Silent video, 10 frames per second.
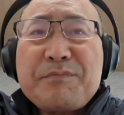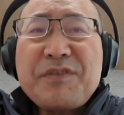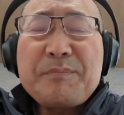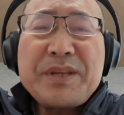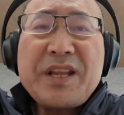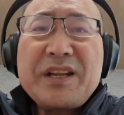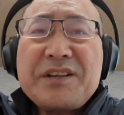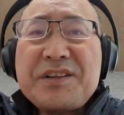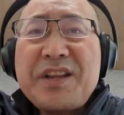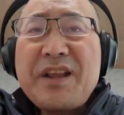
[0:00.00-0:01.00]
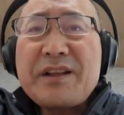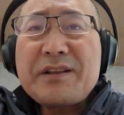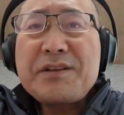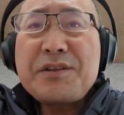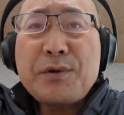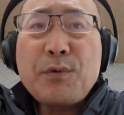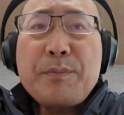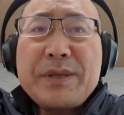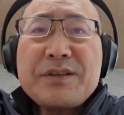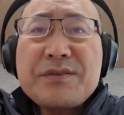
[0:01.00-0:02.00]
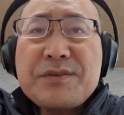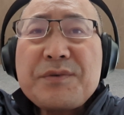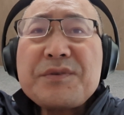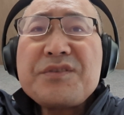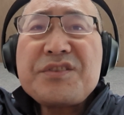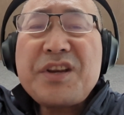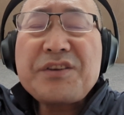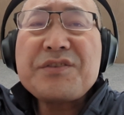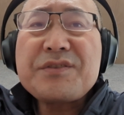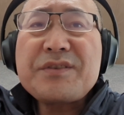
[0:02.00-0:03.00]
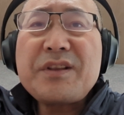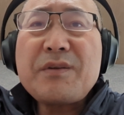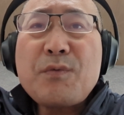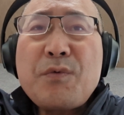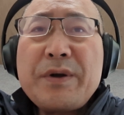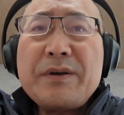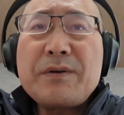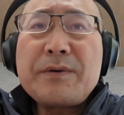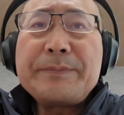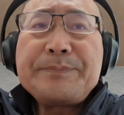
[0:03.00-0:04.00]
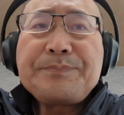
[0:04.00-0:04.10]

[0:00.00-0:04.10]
from beginning to the end, there will be certain sections that will